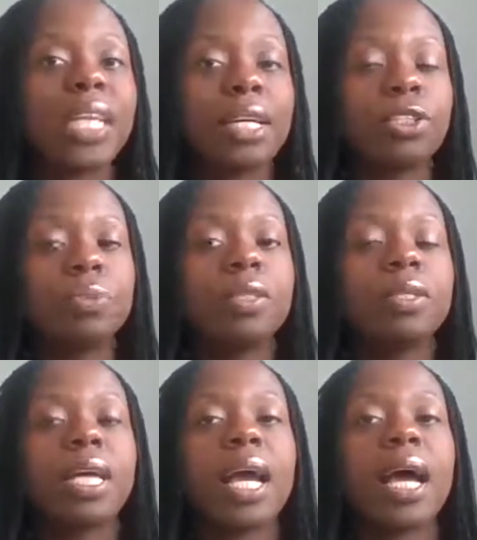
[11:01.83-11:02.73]

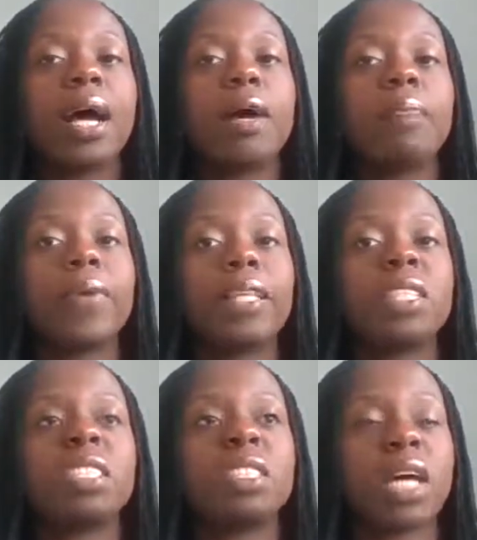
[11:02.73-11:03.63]
attachment and
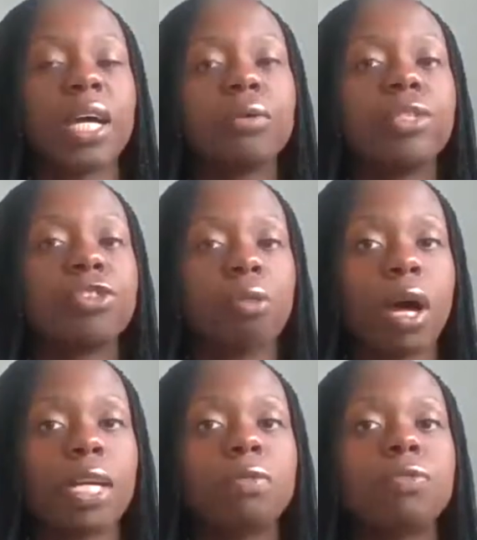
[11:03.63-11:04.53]
the desire and
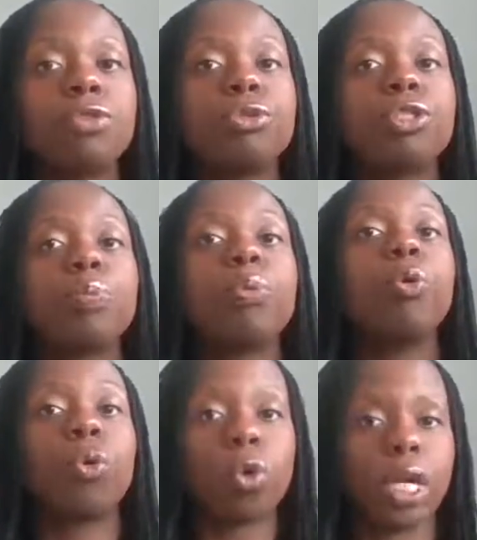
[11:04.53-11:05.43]
drive to
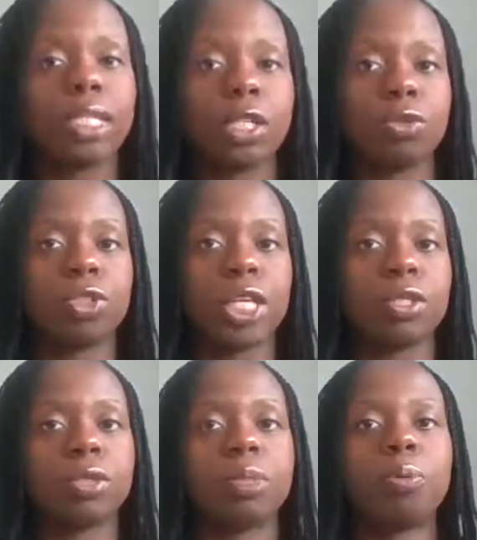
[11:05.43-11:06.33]
support organizational
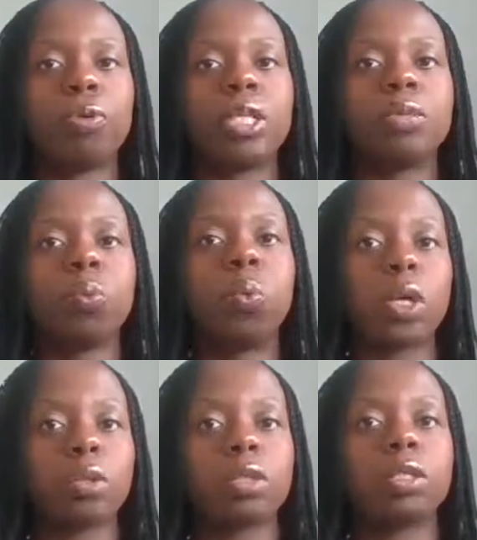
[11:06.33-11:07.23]
change. So it's employees'
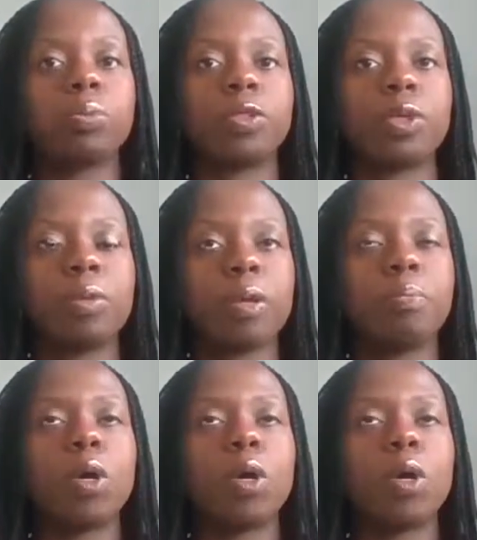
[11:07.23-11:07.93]
will to the